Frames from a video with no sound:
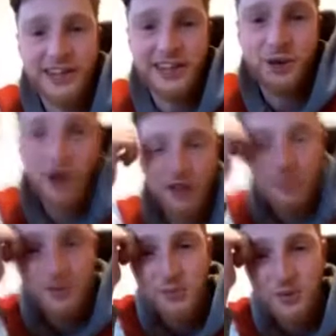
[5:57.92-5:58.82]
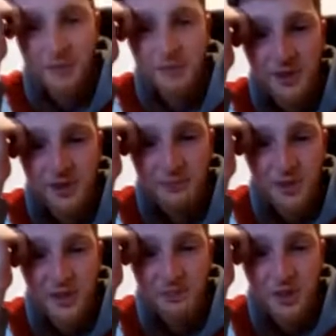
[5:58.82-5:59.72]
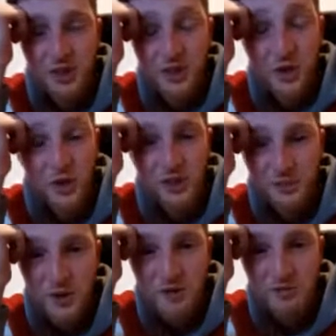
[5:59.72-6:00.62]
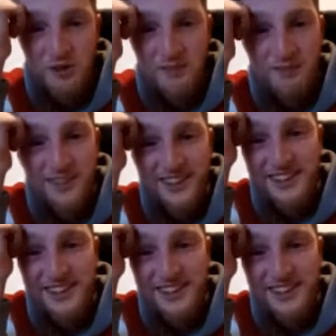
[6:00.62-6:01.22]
it that you asked me to bring it, bring the cone as well, fam.